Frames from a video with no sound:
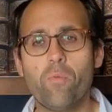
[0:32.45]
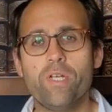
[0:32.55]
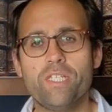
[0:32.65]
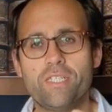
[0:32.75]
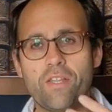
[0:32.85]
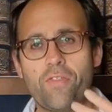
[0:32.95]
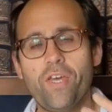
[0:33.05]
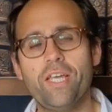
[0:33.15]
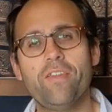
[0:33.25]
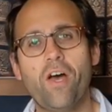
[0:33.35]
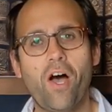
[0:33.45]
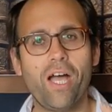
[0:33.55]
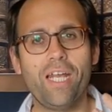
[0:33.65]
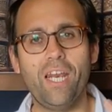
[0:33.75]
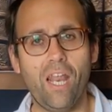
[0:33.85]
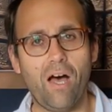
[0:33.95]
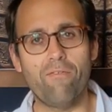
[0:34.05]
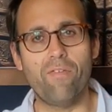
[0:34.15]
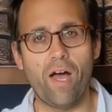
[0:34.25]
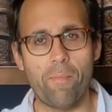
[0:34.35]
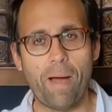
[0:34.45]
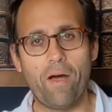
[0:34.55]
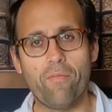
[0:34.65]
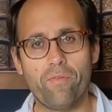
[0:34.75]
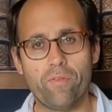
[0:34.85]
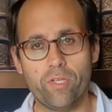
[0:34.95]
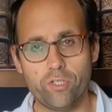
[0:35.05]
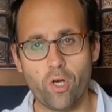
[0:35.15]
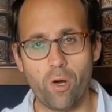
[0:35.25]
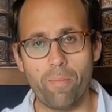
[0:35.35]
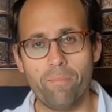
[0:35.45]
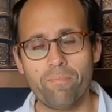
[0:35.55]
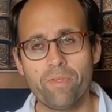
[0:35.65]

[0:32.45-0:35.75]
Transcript: which is the thing that I love about the job,